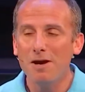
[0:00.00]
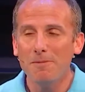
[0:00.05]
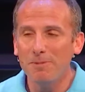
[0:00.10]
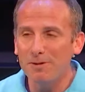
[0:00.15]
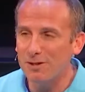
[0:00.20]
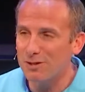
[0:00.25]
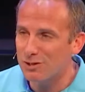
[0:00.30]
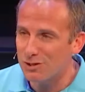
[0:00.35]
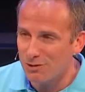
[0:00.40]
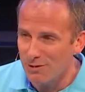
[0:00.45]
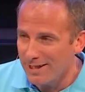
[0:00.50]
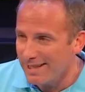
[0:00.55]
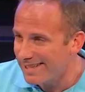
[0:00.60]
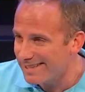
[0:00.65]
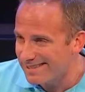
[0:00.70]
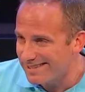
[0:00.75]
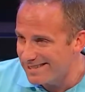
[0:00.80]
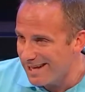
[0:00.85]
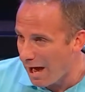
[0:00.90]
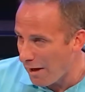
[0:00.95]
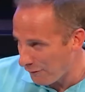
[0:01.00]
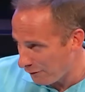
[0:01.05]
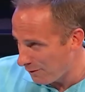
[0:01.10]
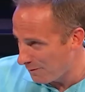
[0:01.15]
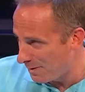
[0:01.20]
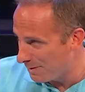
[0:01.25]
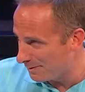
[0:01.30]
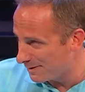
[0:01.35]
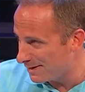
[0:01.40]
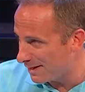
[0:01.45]
But the strength is not from
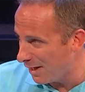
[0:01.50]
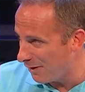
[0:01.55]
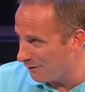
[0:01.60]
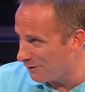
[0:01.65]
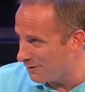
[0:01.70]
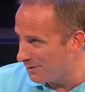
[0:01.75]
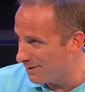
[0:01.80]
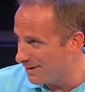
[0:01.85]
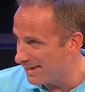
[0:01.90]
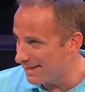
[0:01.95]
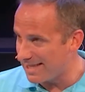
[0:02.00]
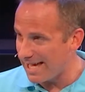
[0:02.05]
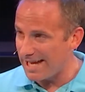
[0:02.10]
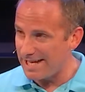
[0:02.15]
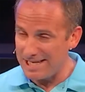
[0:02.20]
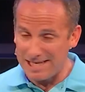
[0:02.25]
himself. You get that.